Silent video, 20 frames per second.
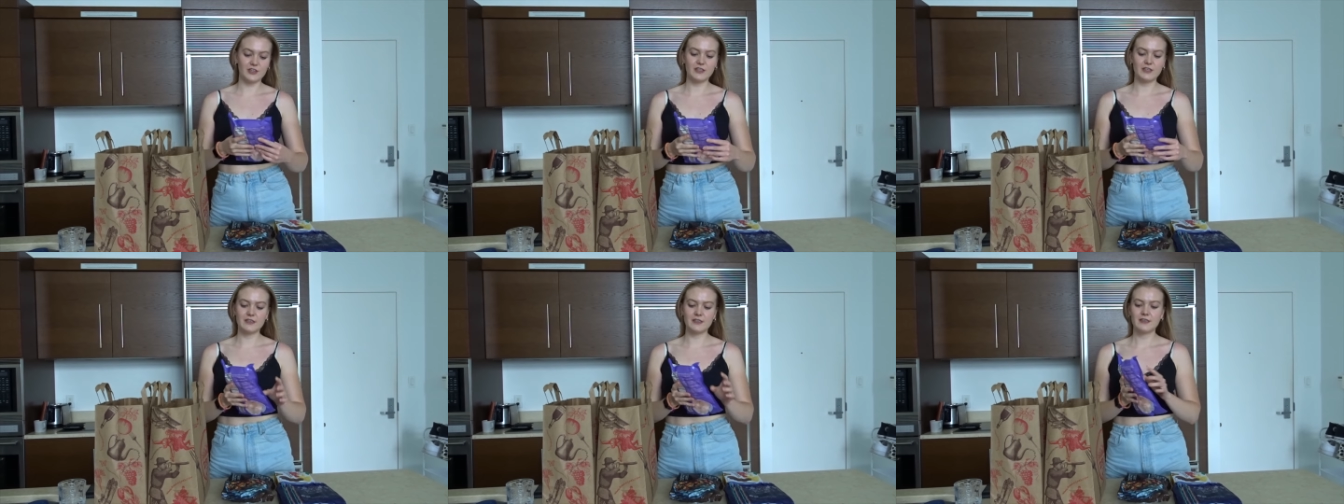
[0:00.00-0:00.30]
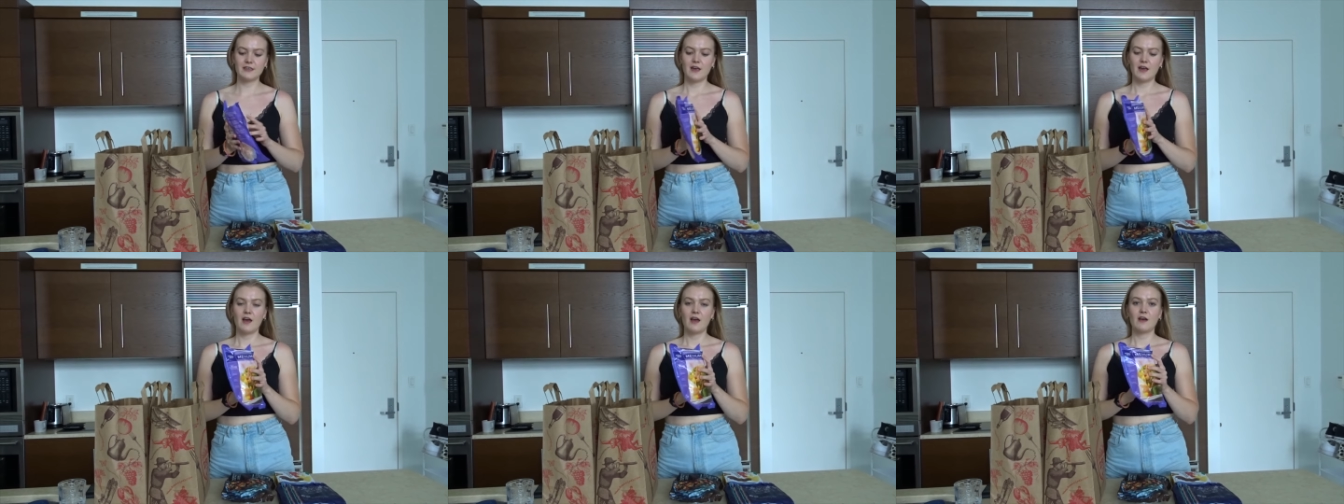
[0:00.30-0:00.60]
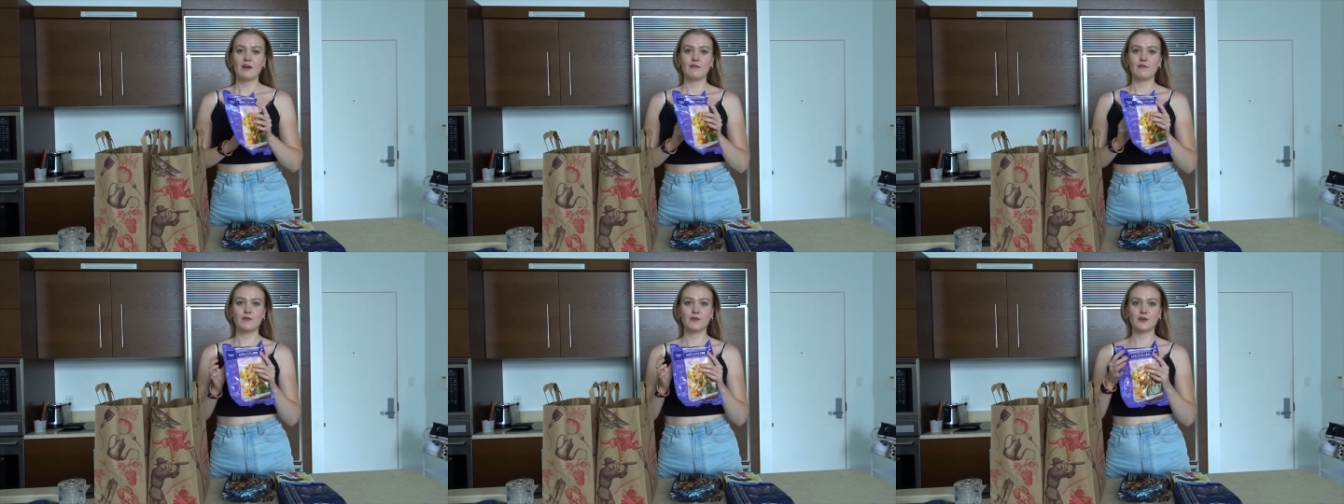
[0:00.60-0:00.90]

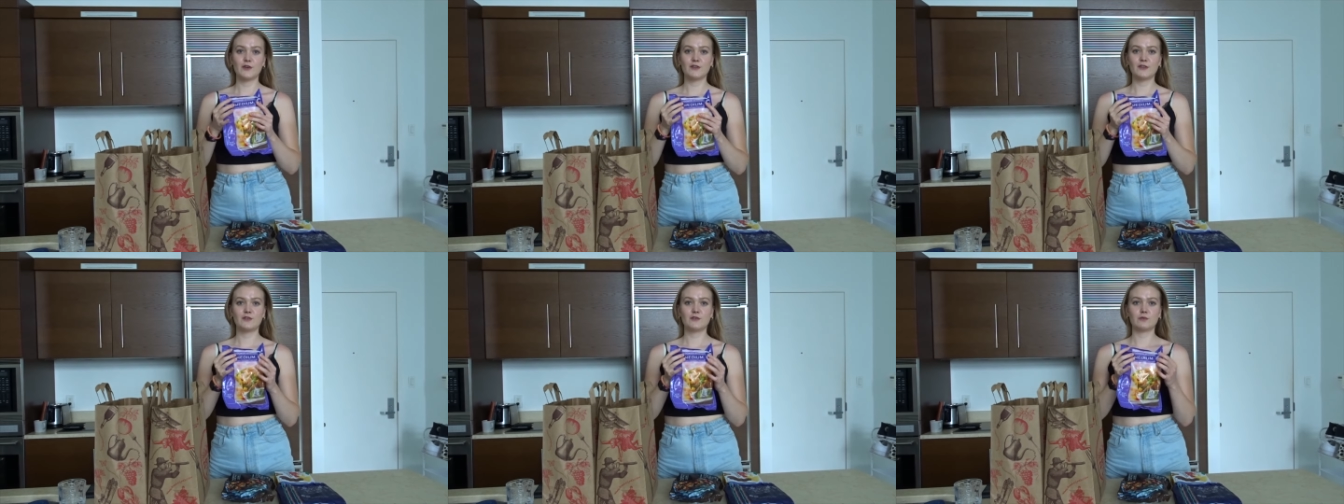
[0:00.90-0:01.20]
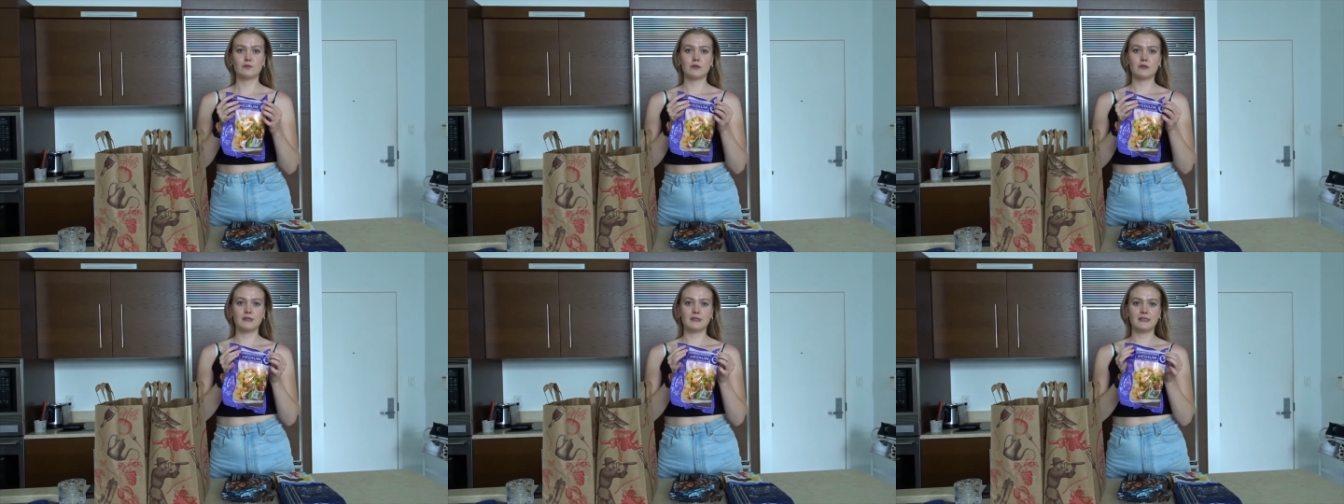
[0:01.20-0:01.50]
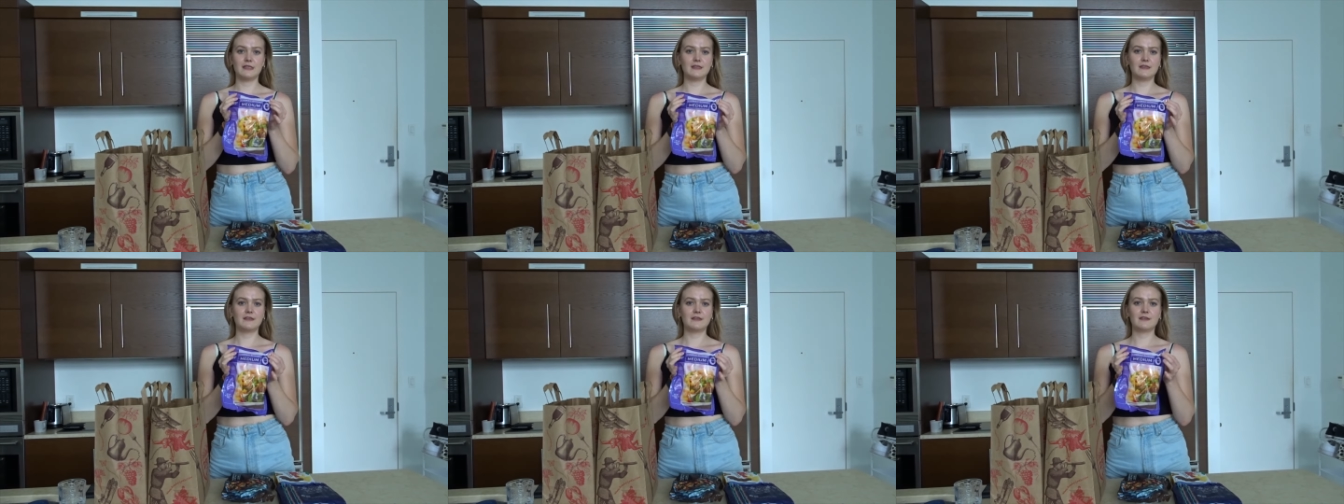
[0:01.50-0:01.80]
First
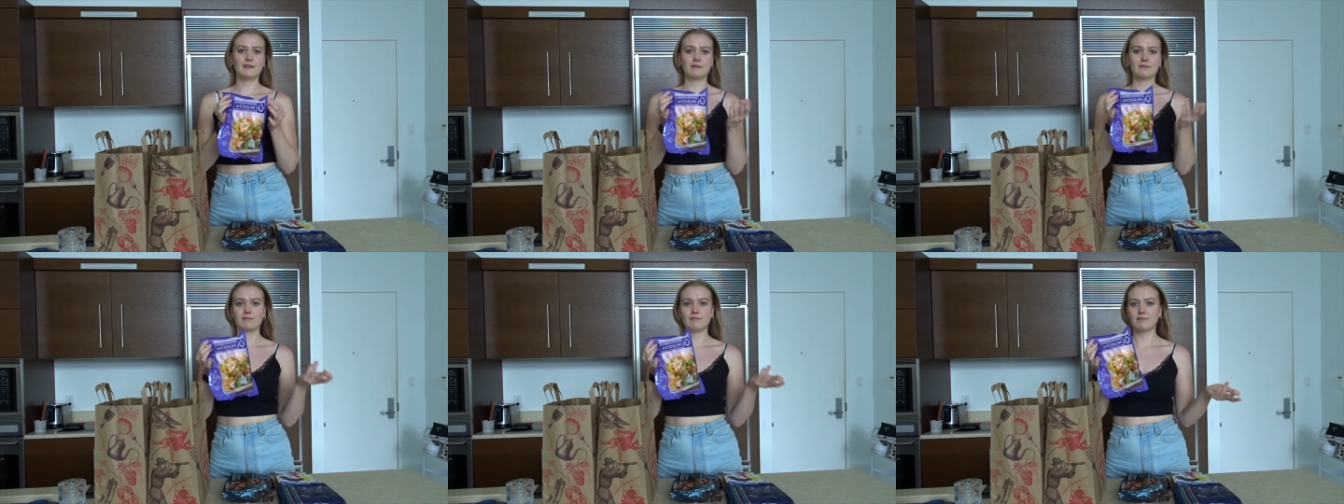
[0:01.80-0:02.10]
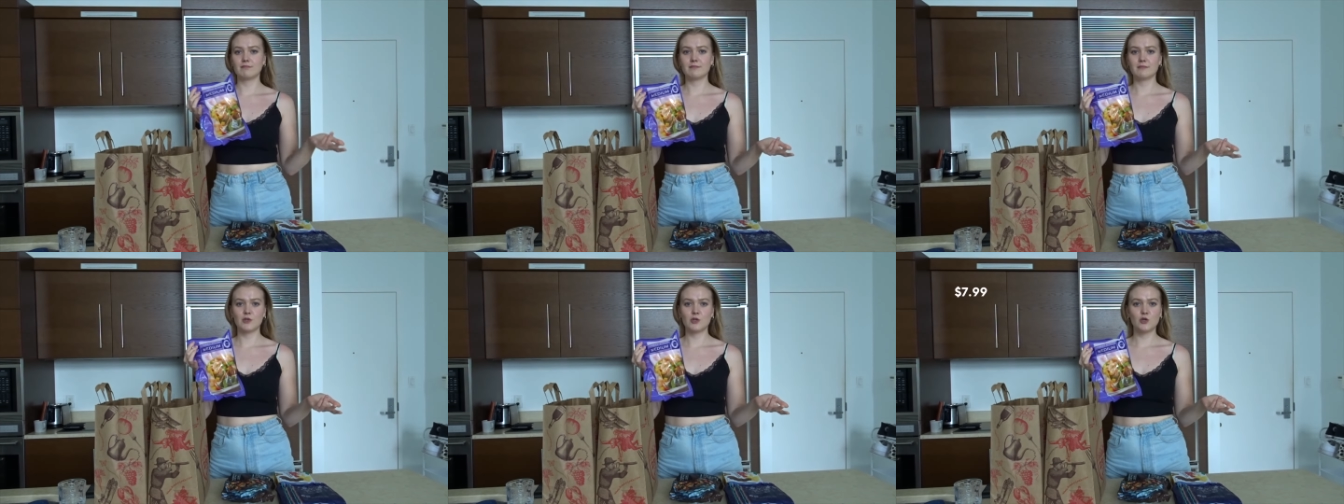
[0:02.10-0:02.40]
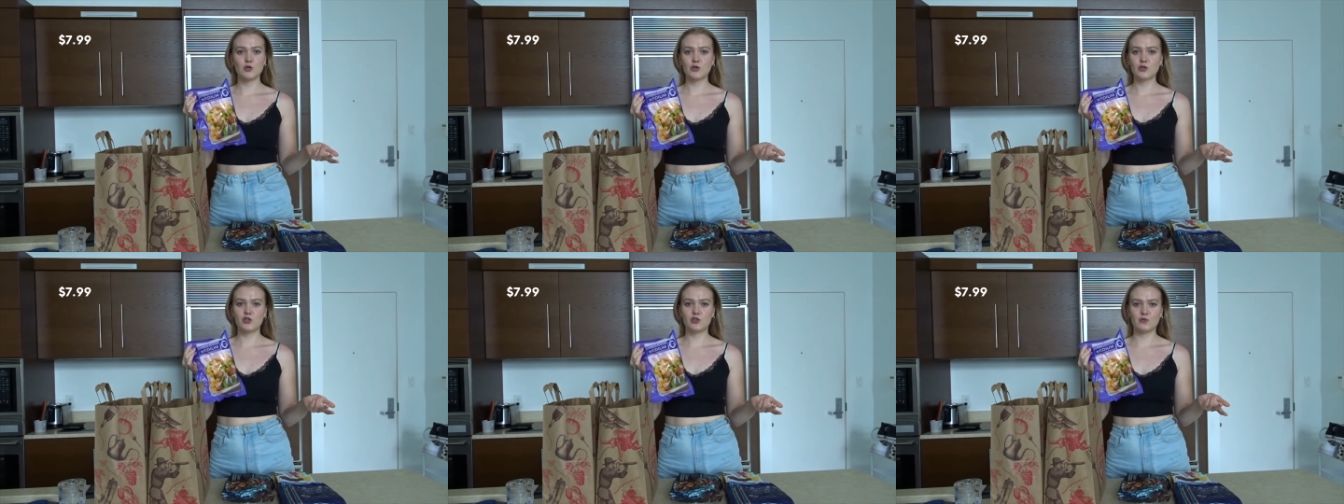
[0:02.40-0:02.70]
were these
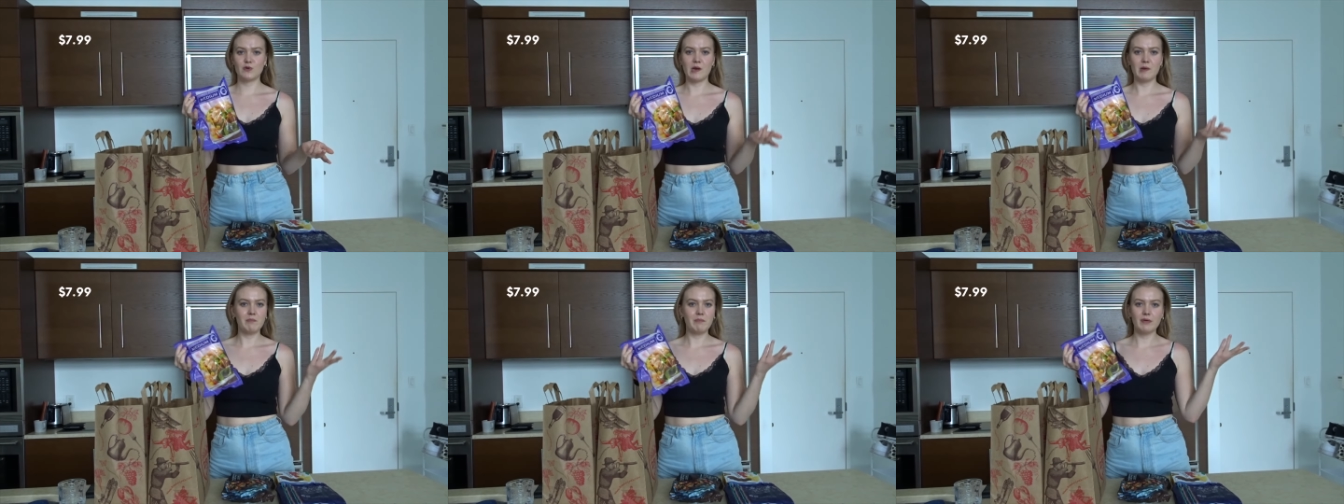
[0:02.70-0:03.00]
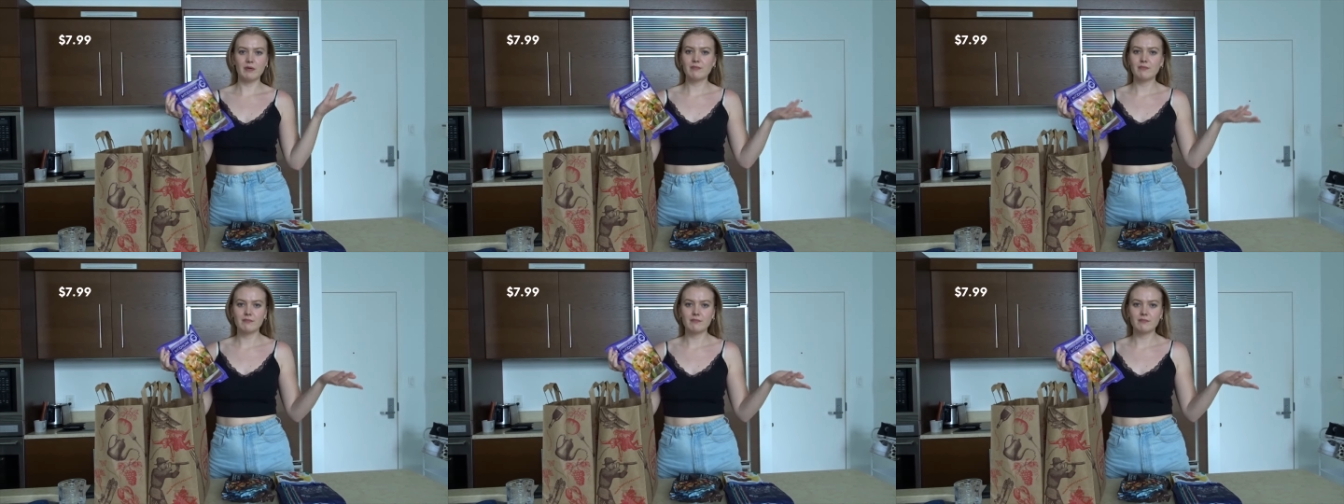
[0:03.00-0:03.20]
cooked shrimp.